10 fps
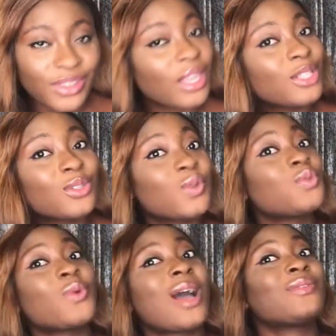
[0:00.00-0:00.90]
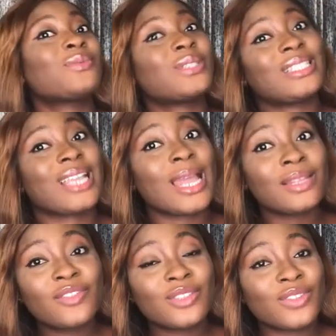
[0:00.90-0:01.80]
So you will have to watch the end of
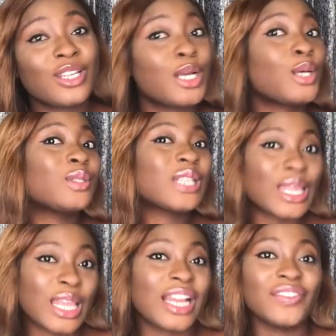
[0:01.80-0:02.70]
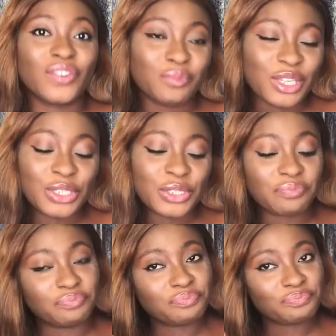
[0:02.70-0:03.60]
this video to get that information.
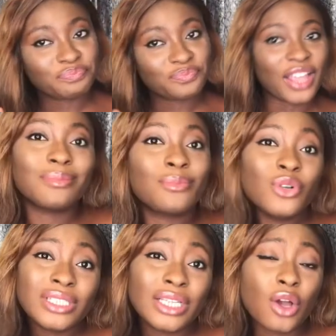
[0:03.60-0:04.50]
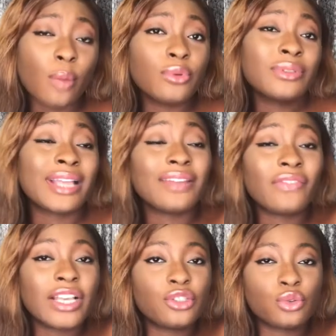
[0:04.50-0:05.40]
Mostly couples are
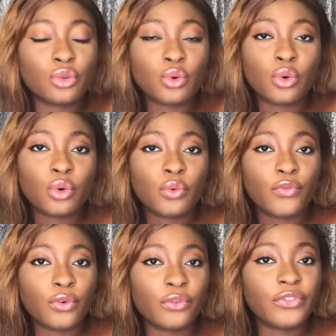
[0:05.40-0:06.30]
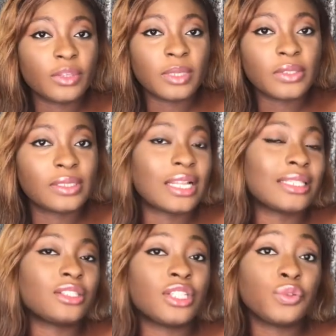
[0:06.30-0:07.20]
advised to go for females
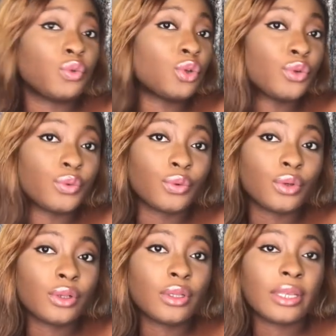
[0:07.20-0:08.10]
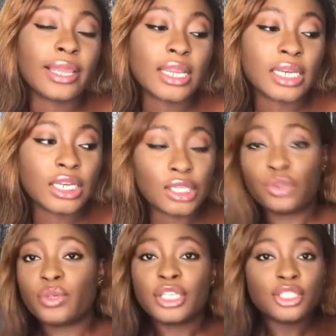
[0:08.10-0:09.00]
that they do not know. Like, the
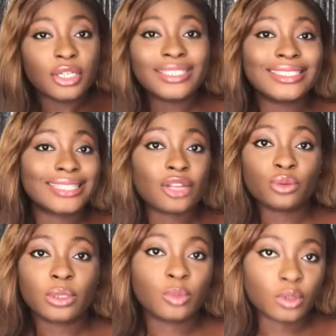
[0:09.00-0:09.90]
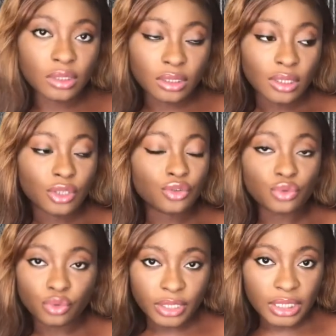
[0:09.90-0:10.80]
donation is anonymous. You
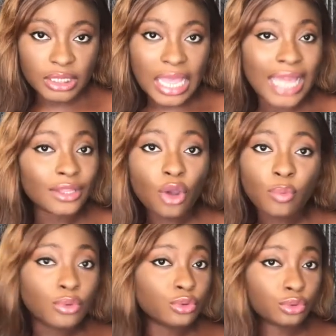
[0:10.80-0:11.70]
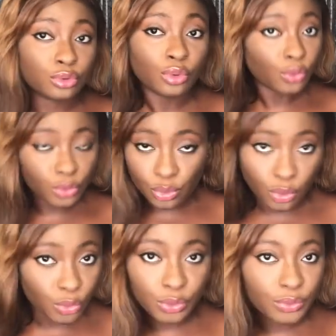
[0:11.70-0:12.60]
donate and the couple don't know
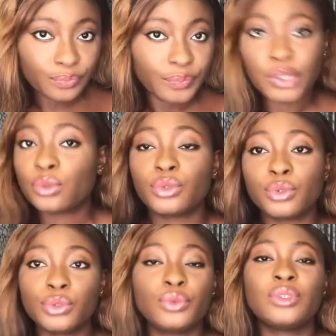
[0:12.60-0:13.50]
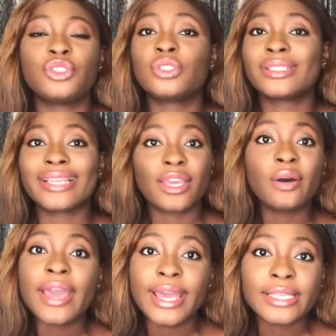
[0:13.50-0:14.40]
you. They don't know you. They just get your
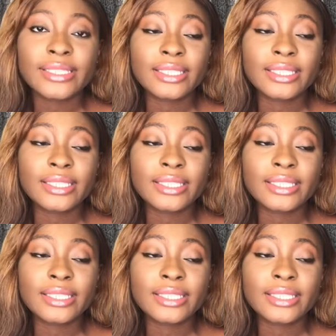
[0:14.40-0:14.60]
eggs.